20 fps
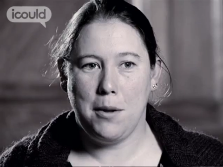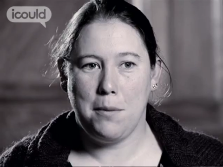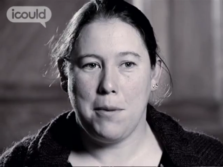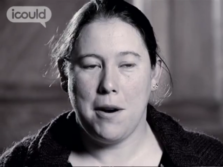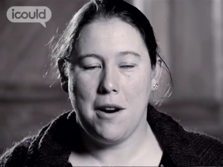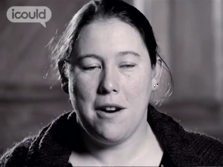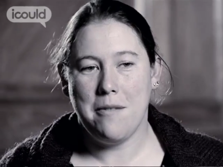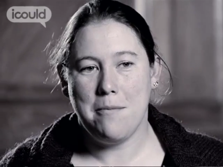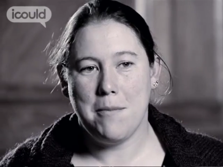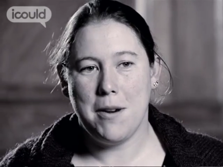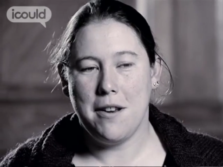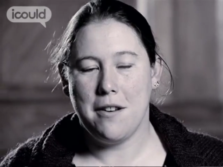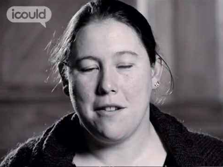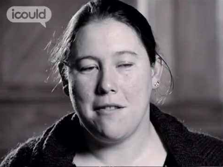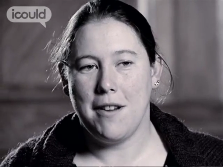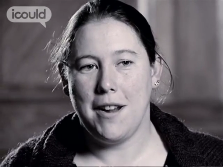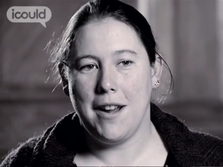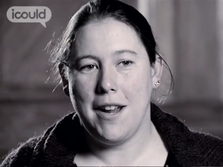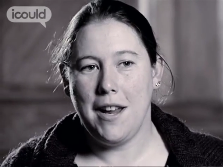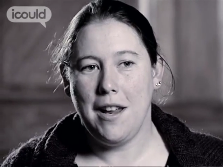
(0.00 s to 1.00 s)
as part of my
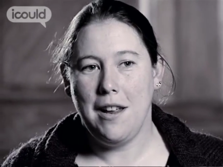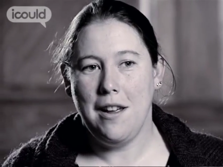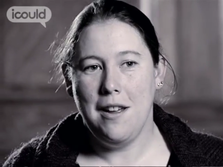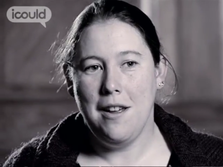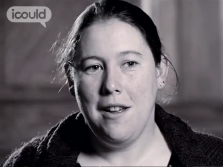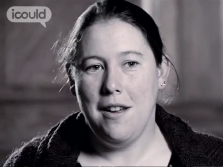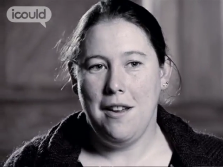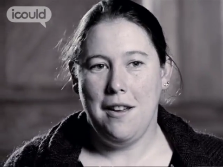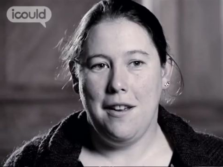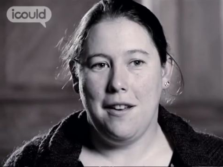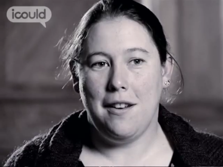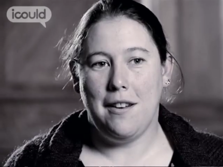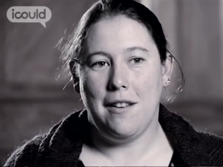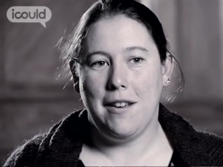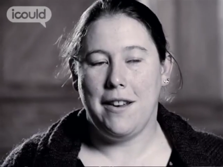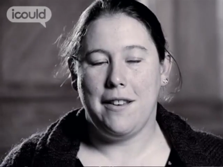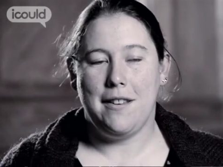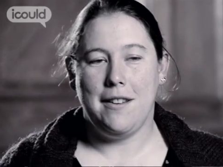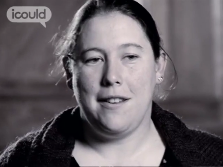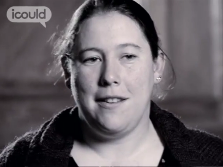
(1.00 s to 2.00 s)
degree, and
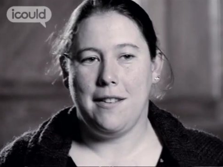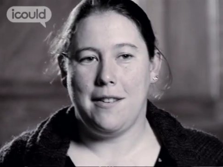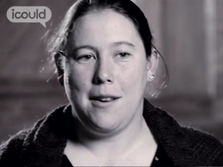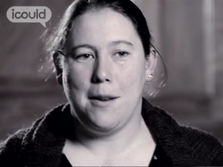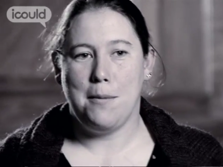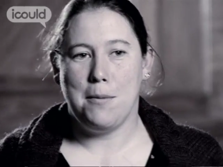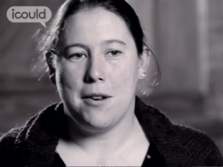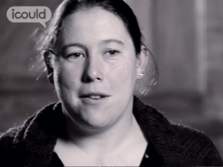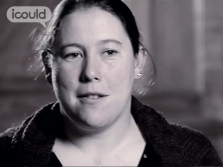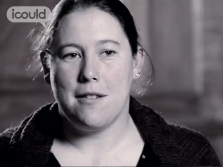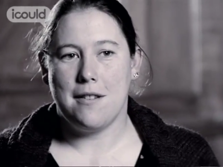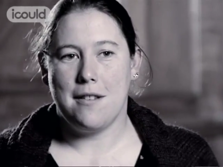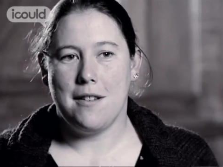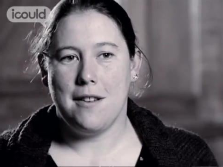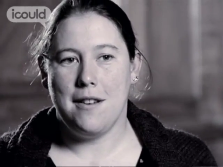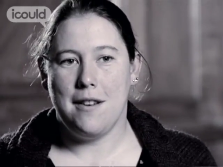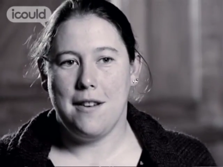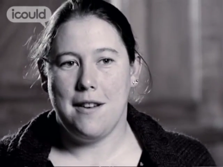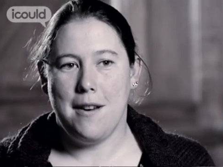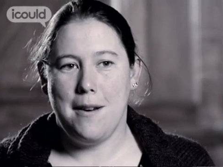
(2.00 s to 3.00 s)
liked it so much
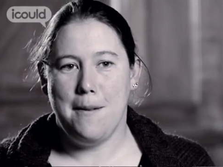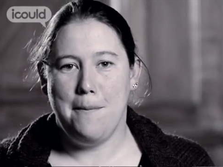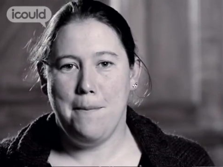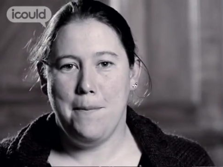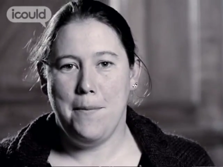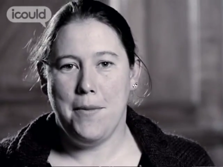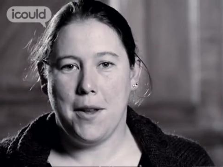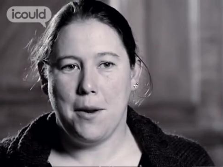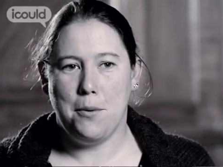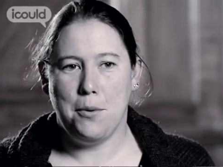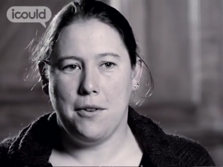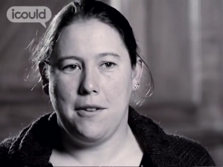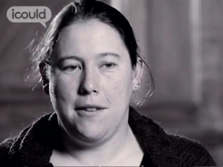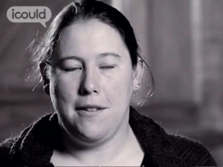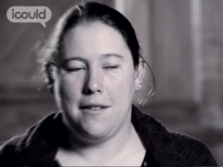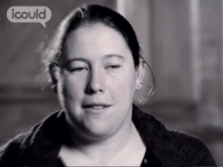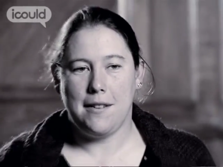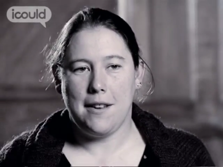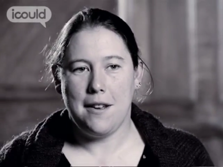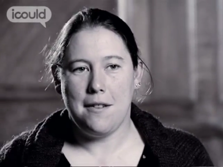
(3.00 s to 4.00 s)
that I
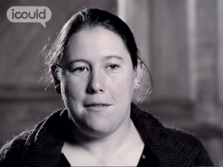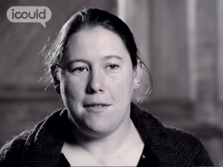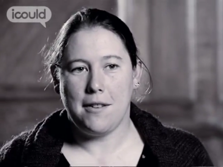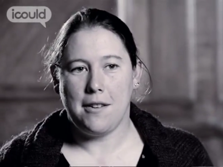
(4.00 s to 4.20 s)
wanted to stay in